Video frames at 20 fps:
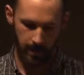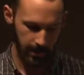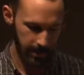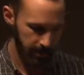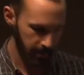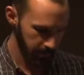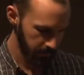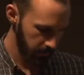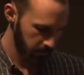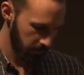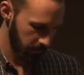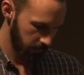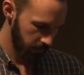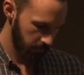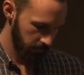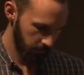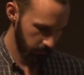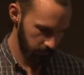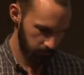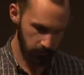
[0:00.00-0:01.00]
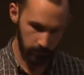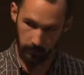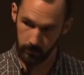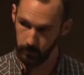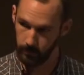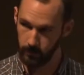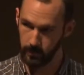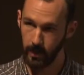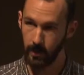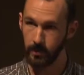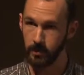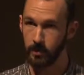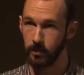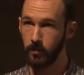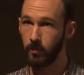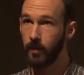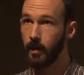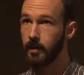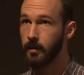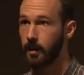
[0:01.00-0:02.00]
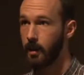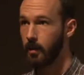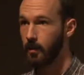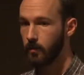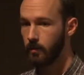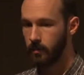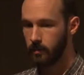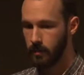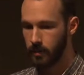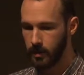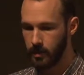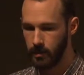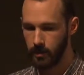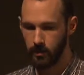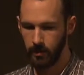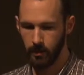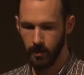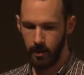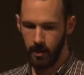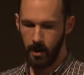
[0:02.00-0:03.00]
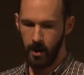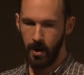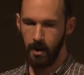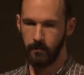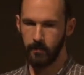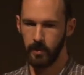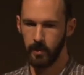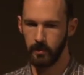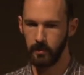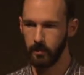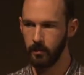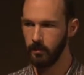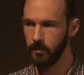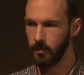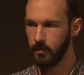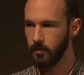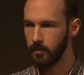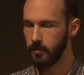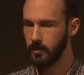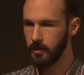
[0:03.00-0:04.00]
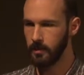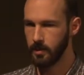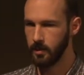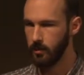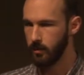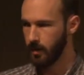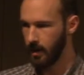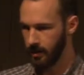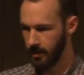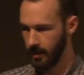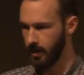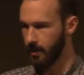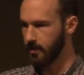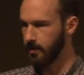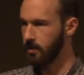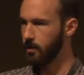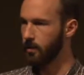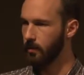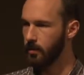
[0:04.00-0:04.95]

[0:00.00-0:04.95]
Yeah, so, yeah, so right now, the, um, the so I, I guess you,